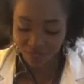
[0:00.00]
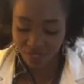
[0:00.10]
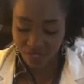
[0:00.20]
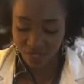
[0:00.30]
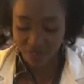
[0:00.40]

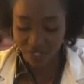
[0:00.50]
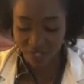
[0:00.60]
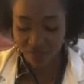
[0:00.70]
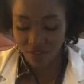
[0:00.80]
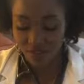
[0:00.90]
just the
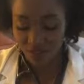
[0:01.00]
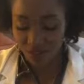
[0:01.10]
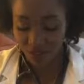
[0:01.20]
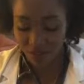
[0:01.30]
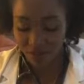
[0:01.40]
very
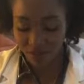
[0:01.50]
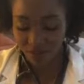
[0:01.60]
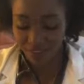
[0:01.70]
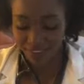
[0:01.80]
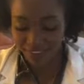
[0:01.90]
gentle.
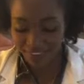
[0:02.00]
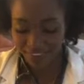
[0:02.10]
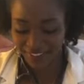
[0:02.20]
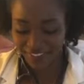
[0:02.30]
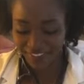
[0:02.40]

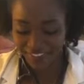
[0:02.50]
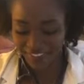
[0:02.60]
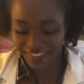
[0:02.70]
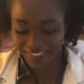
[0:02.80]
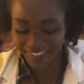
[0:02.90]

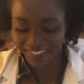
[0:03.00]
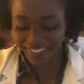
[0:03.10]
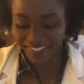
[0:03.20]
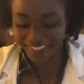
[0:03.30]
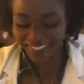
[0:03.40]

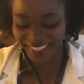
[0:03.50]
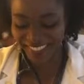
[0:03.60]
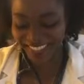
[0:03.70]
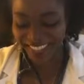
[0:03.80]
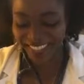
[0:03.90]

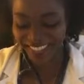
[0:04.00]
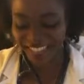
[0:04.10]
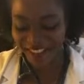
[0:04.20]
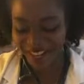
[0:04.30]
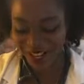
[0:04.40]
Does
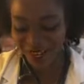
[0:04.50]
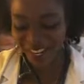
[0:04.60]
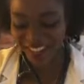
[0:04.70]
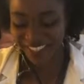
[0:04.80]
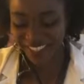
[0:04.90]
that feel
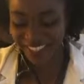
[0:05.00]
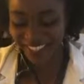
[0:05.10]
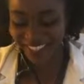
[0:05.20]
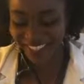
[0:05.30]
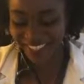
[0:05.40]
weird?
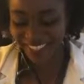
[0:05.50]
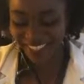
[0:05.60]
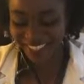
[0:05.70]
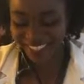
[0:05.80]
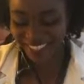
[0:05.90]

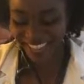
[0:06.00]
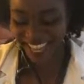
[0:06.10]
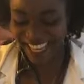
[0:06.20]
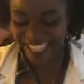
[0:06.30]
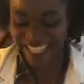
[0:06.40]

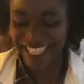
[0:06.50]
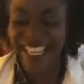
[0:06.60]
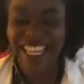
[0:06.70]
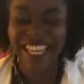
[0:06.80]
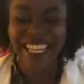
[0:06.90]
Yes.
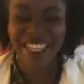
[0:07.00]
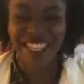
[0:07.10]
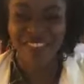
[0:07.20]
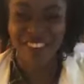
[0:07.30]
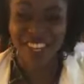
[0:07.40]
So
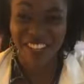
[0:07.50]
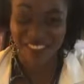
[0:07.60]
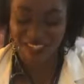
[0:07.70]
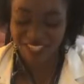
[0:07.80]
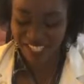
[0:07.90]
that very
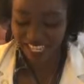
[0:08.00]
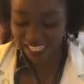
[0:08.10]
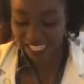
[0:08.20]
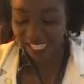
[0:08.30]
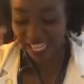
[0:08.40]
gentle
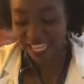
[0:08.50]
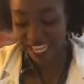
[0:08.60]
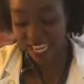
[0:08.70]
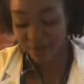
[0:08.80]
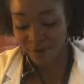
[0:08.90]
technique. And
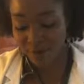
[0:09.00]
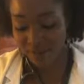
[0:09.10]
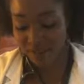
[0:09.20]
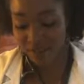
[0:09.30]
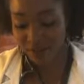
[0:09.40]
then I move
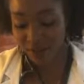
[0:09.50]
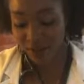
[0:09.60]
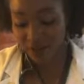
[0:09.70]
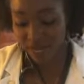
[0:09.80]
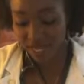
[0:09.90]
to the
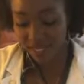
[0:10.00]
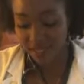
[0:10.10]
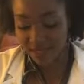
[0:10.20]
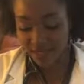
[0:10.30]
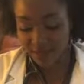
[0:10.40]
frontal
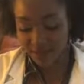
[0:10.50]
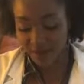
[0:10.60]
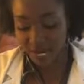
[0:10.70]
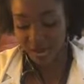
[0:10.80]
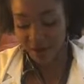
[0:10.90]
sinuses. So
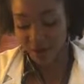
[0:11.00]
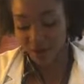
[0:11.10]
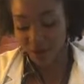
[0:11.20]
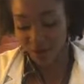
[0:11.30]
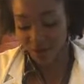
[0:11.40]
now
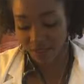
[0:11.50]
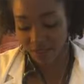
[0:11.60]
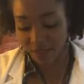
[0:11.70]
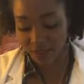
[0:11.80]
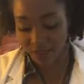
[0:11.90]
I'm moving the
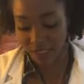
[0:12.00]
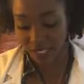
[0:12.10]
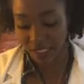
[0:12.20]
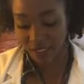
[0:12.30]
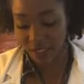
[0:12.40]
fluid